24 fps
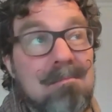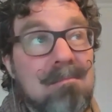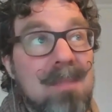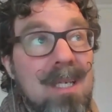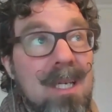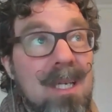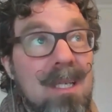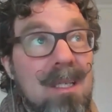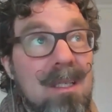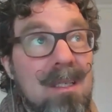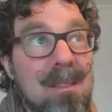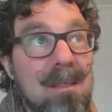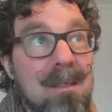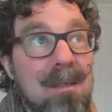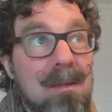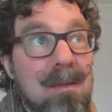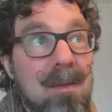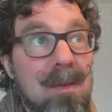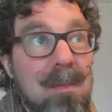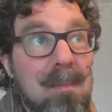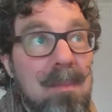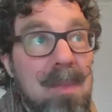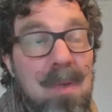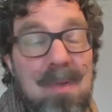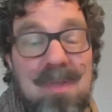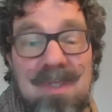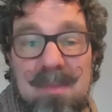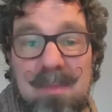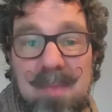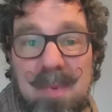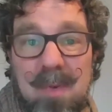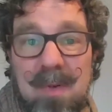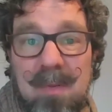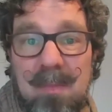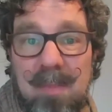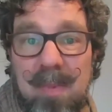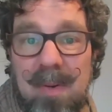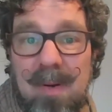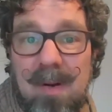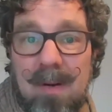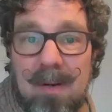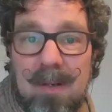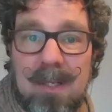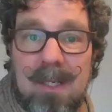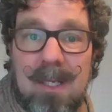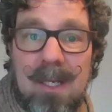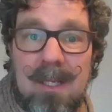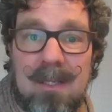in the most important
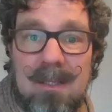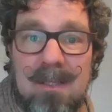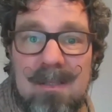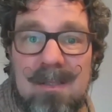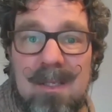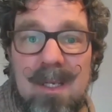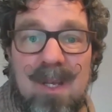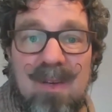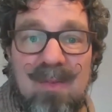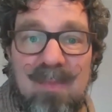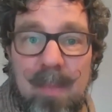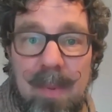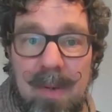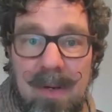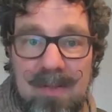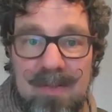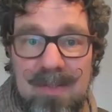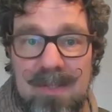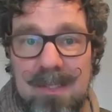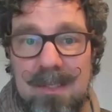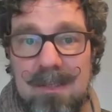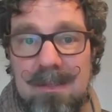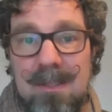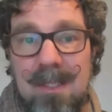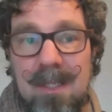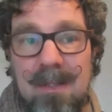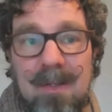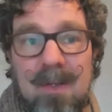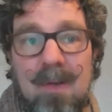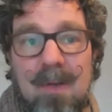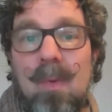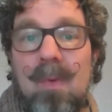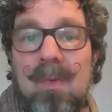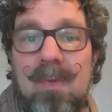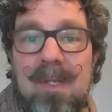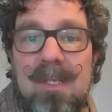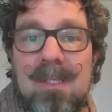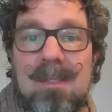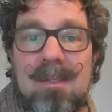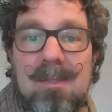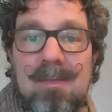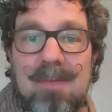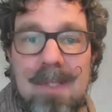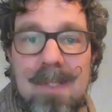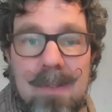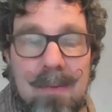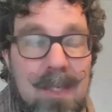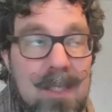park in the city of Boston in the northeast
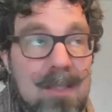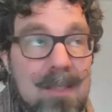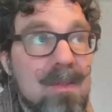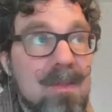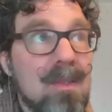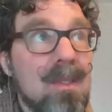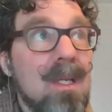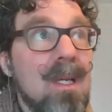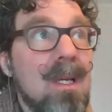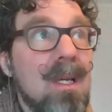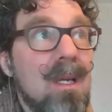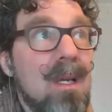of the US.